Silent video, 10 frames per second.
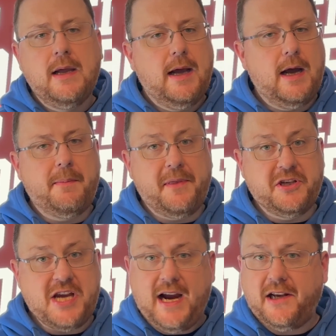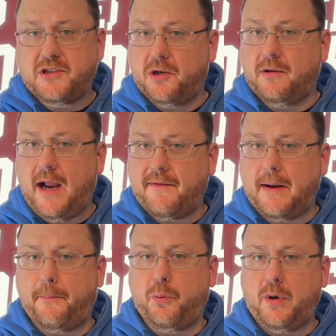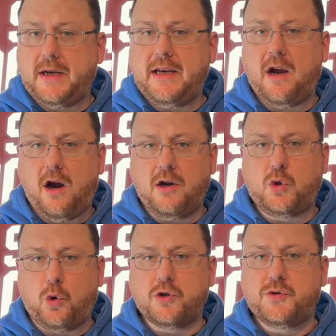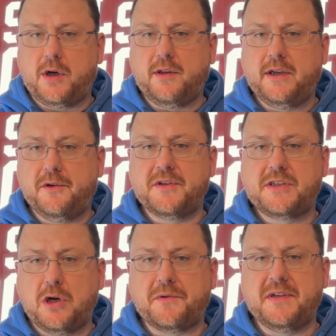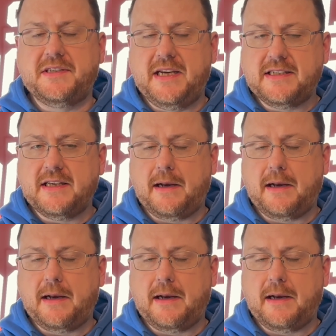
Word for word: Uh, the Jackets are having a pretty hardcore struggle here to start the season.